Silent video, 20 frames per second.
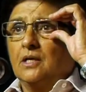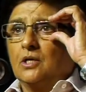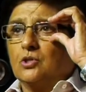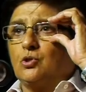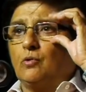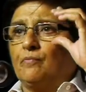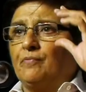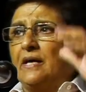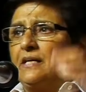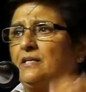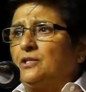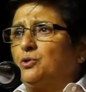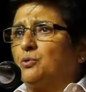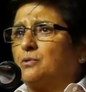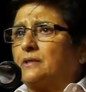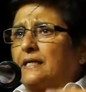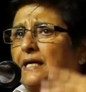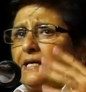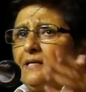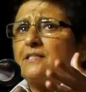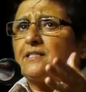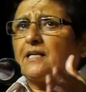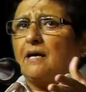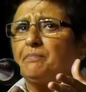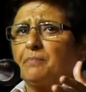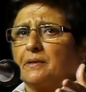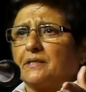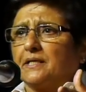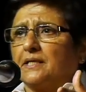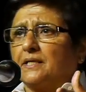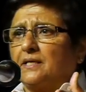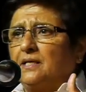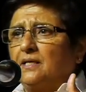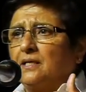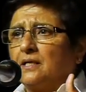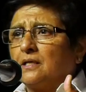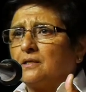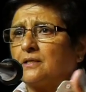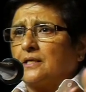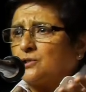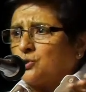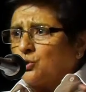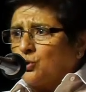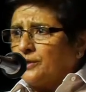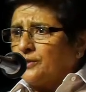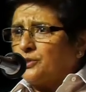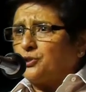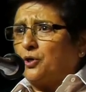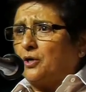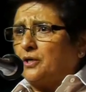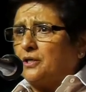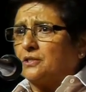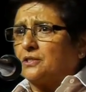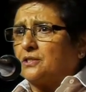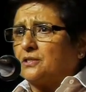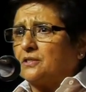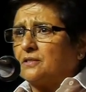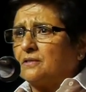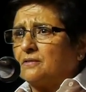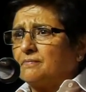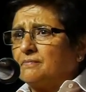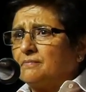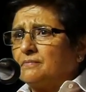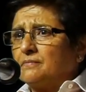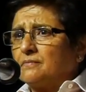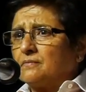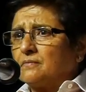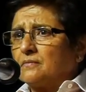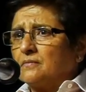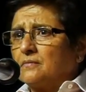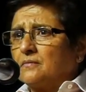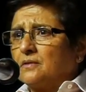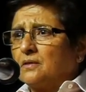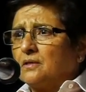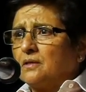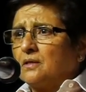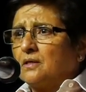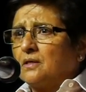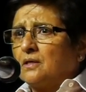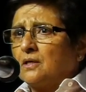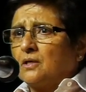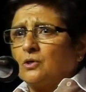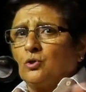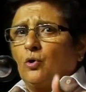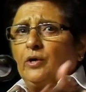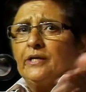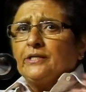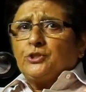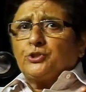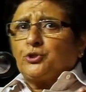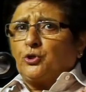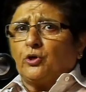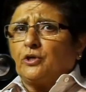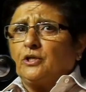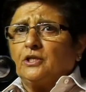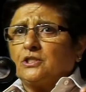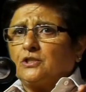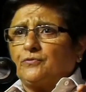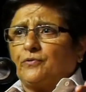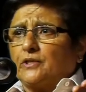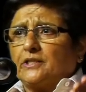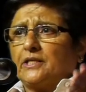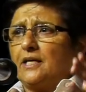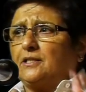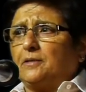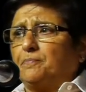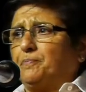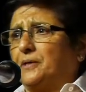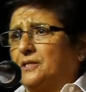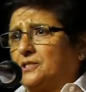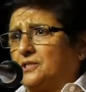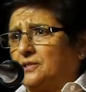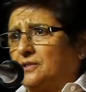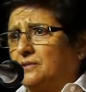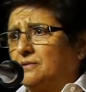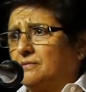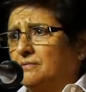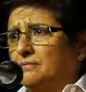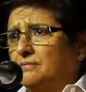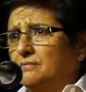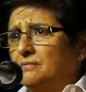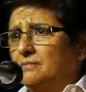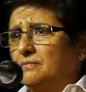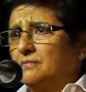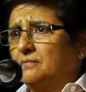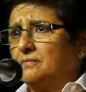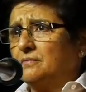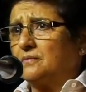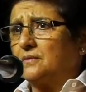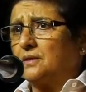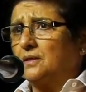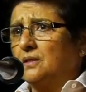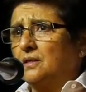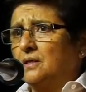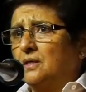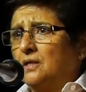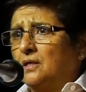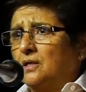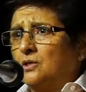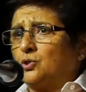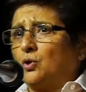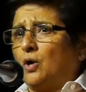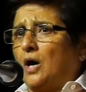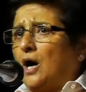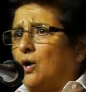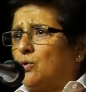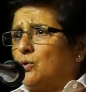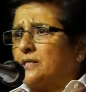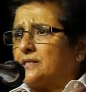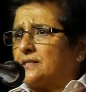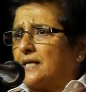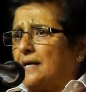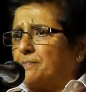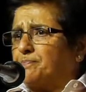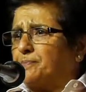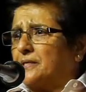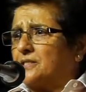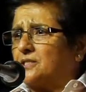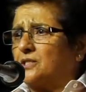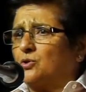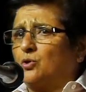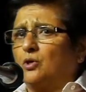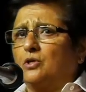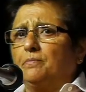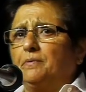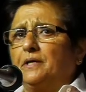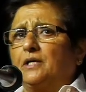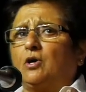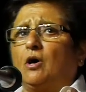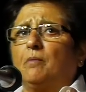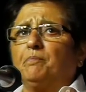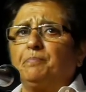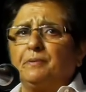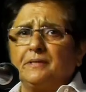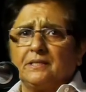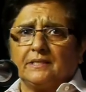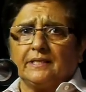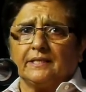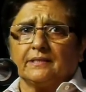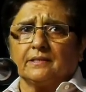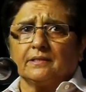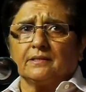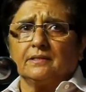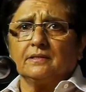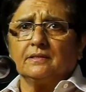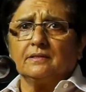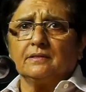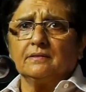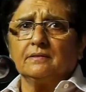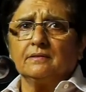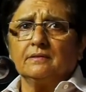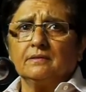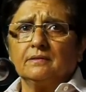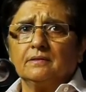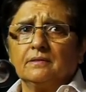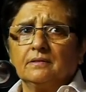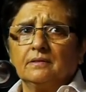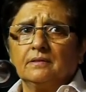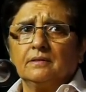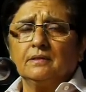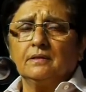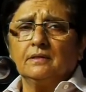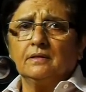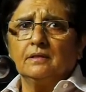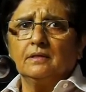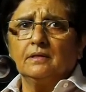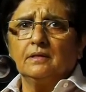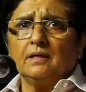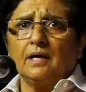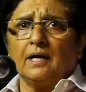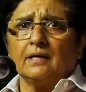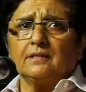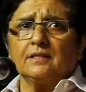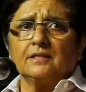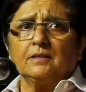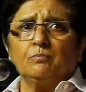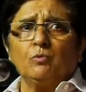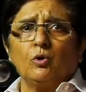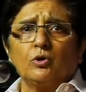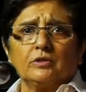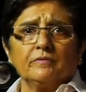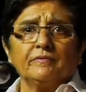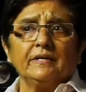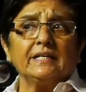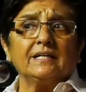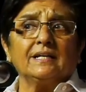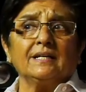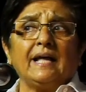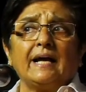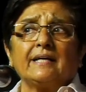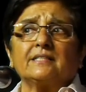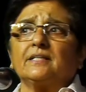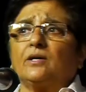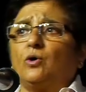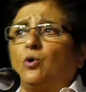So when you kill somebody, there's no insurance. No insurance for the other person. So how is that person going to be compensated? Under the Motor Vehicle Act